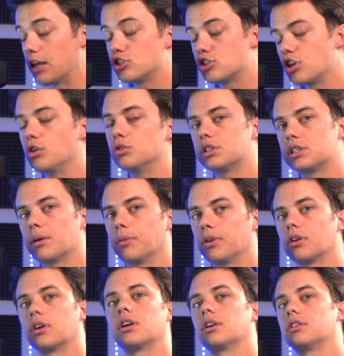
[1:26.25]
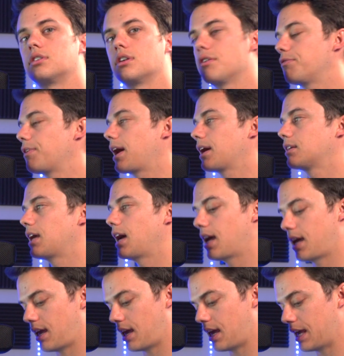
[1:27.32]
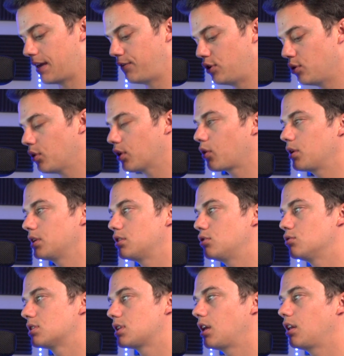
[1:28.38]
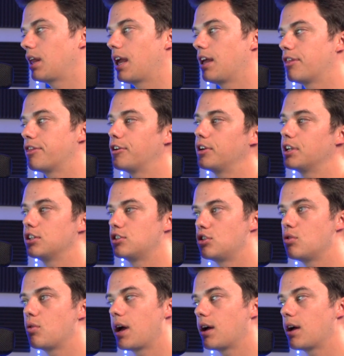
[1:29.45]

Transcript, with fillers: So similar to the fact that if you are going to sell a thirty-two